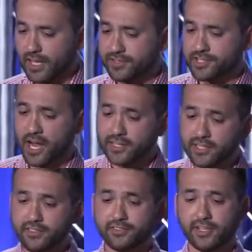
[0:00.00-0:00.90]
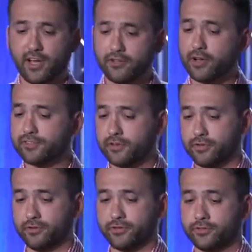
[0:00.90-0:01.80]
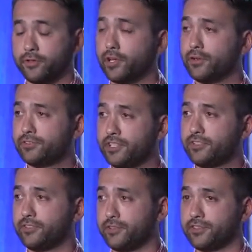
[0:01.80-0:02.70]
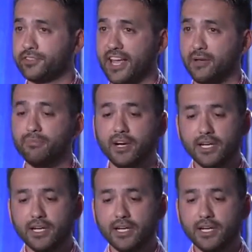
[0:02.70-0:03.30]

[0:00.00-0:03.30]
Chinese and other external studios need to do the same,